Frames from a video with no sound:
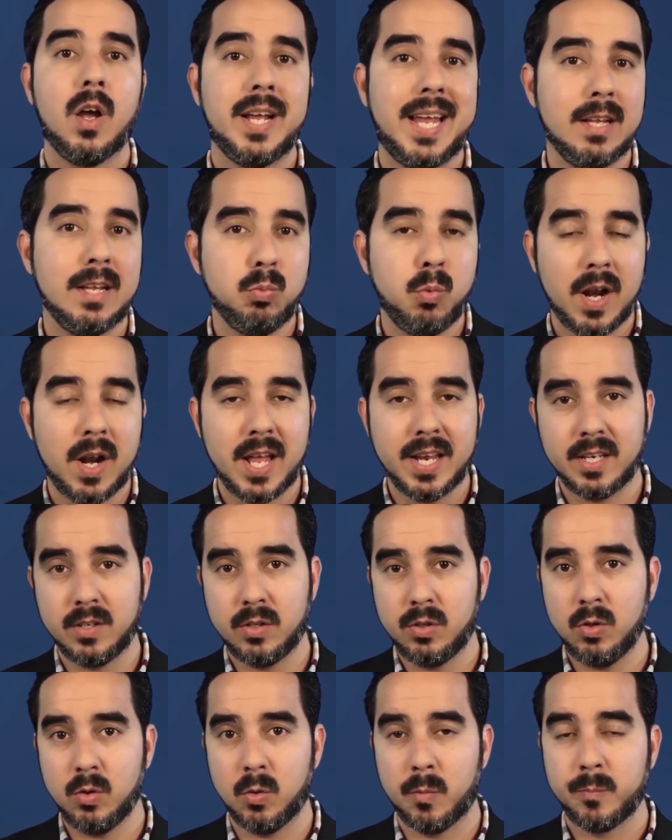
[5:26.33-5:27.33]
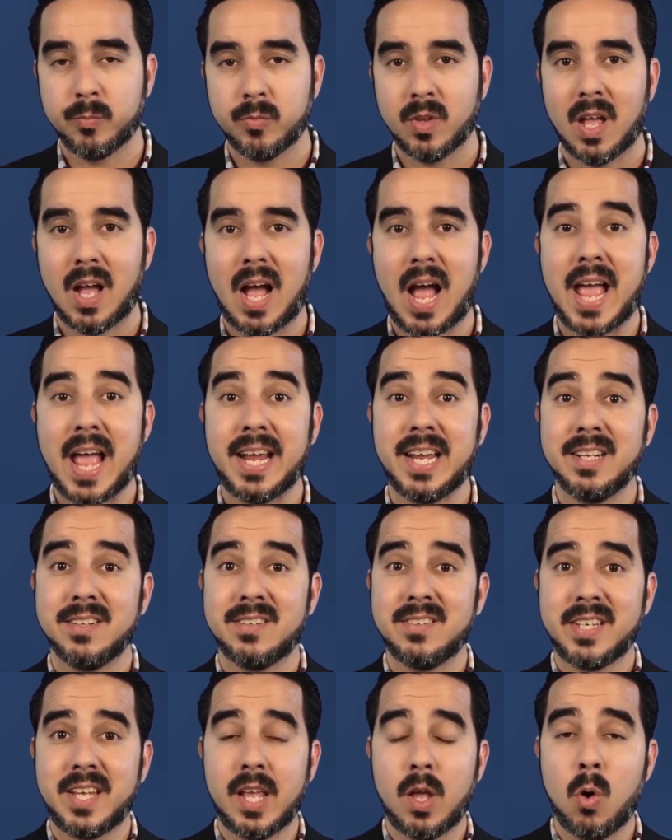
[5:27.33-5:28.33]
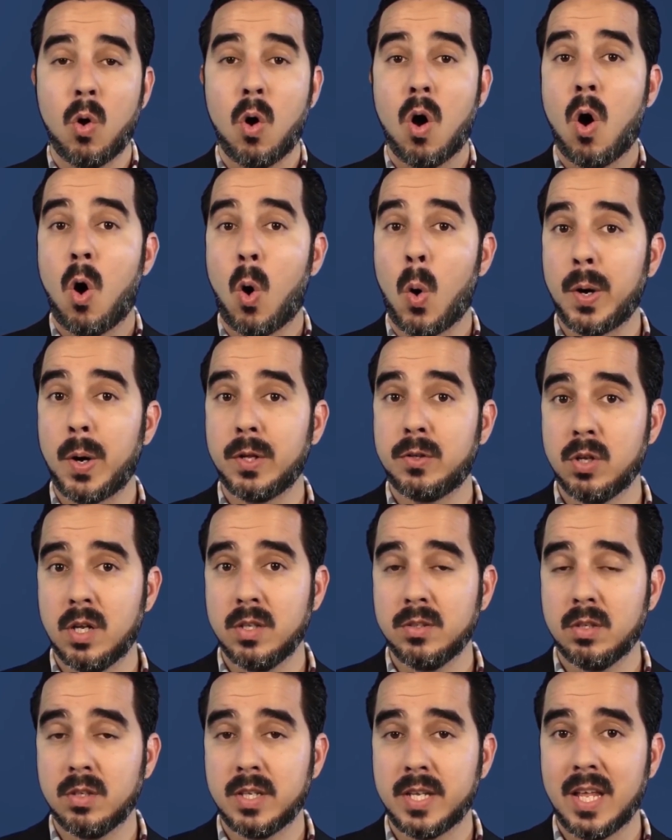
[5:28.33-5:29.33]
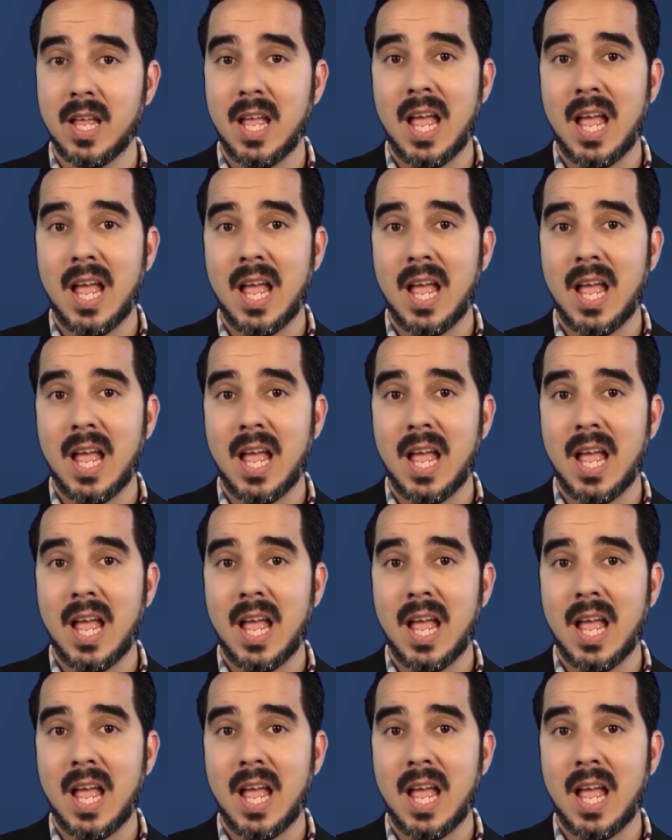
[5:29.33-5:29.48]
guess what I can do? I can scale horizontally.